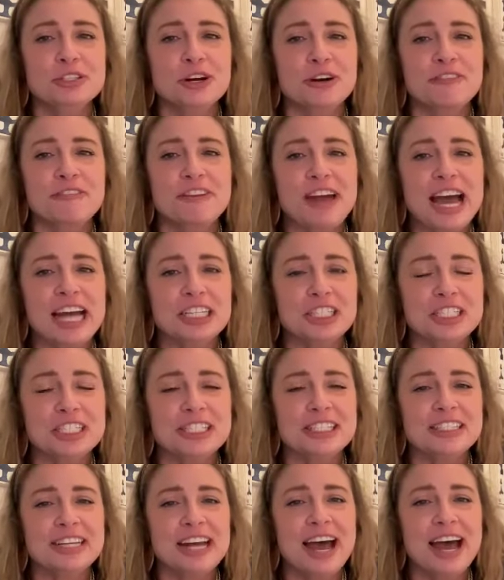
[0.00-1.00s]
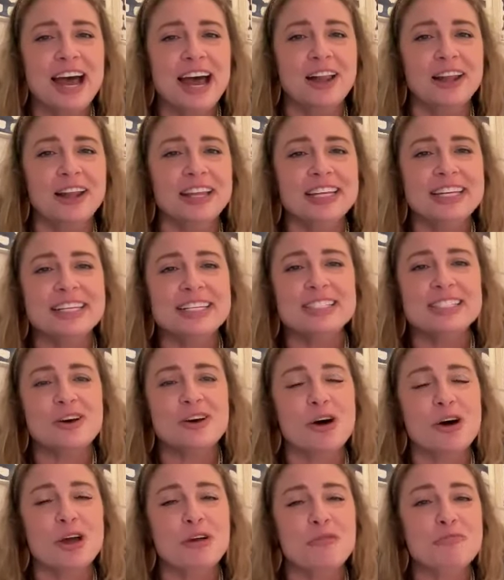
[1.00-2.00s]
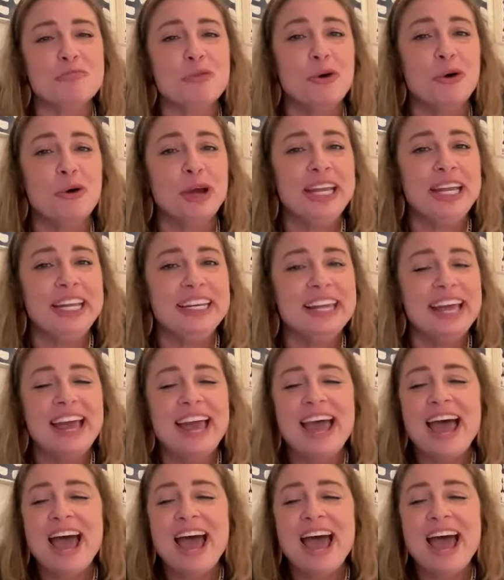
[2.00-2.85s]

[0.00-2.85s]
Her fashion style is on point.